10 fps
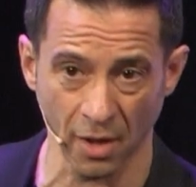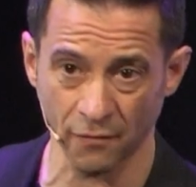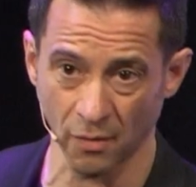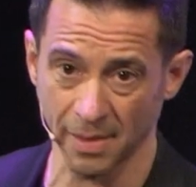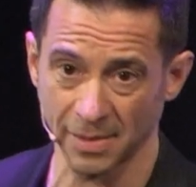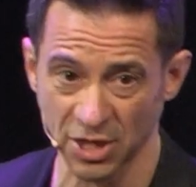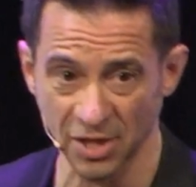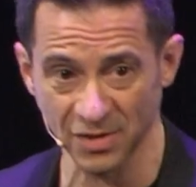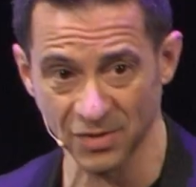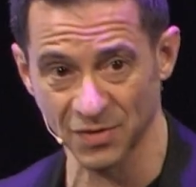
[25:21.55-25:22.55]
from the
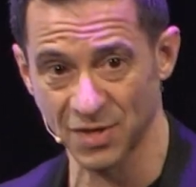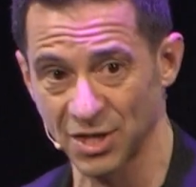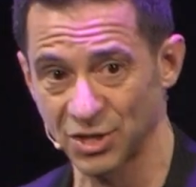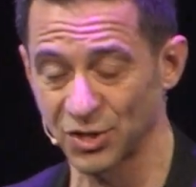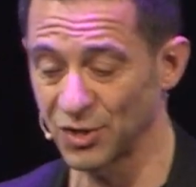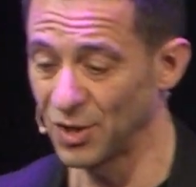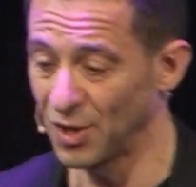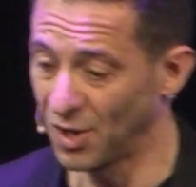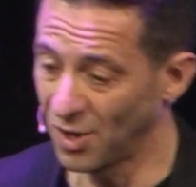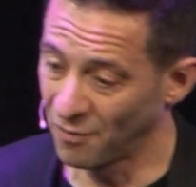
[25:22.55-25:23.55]
Magento Association
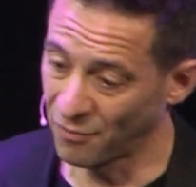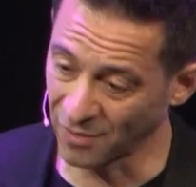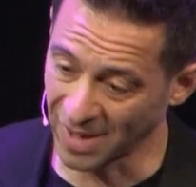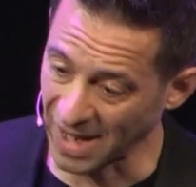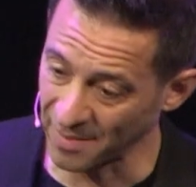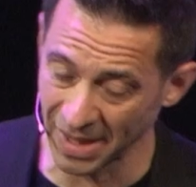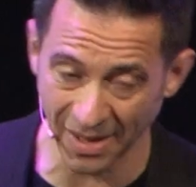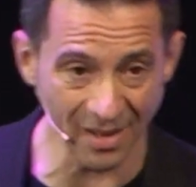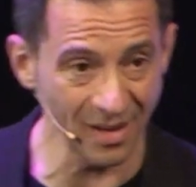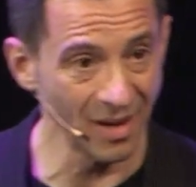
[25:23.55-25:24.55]
for
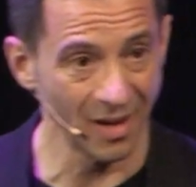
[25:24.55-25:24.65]
coming,